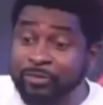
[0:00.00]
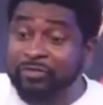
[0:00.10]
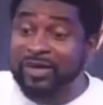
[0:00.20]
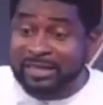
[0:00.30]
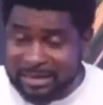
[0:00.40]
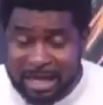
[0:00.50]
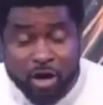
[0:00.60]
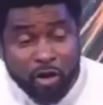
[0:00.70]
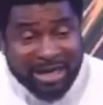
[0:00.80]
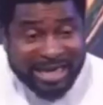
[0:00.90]
face
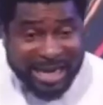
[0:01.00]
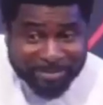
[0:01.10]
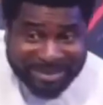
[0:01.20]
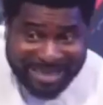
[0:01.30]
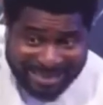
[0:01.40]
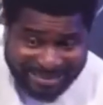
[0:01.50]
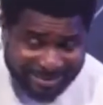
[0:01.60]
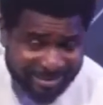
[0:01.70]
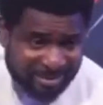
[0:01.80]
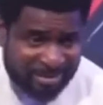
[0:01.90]
on an empty head.
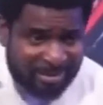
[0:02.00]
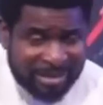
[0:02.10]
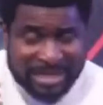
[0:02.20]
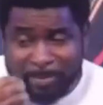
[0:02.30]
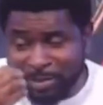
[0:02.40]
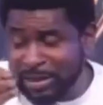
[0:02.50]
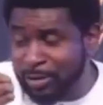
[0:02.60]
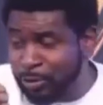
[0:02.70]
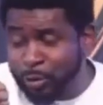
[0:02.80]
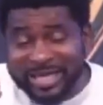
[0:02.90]
It's like putting
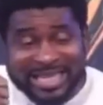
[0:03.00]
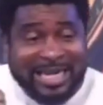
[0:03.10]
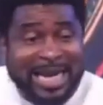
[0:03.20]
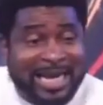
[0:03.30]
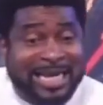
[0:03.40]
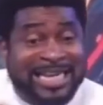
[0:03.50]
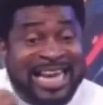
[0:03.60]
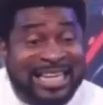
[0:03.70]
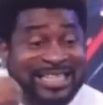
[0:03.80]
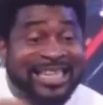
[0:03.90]
a... So he said, he
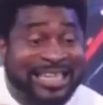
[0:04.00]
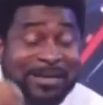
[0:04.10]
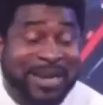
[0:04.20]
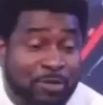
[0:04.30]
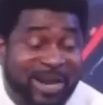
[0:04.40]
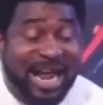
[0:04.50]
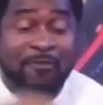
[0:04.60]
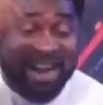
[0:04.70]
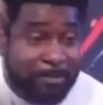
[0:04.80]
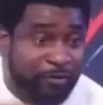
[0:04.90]
had dated many women that are
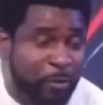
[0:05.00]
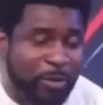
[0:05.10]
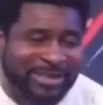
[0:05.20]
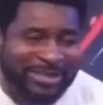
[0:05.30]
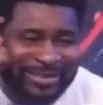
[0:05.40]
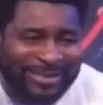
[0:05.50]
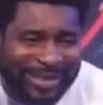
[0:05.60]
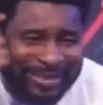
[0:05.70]
very beautiful, but you see,